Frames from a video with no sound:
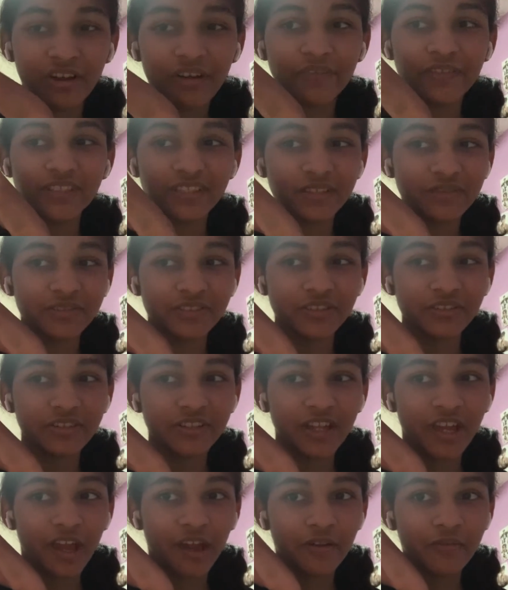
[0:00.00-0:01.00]
Obviously I'm still
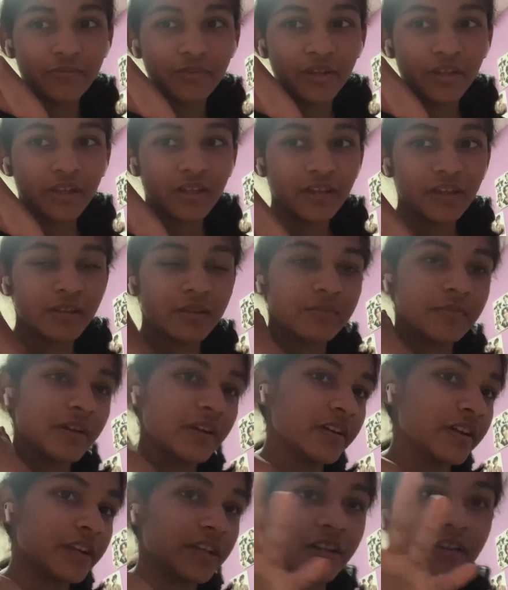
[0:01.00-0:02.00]
gonna have
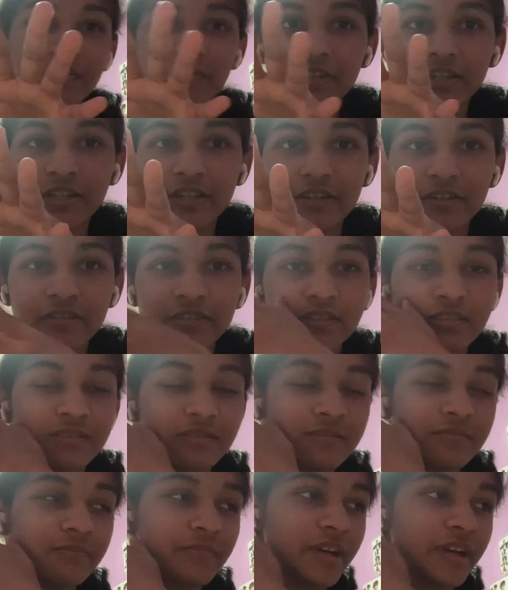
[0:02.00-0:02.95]
my regular videos,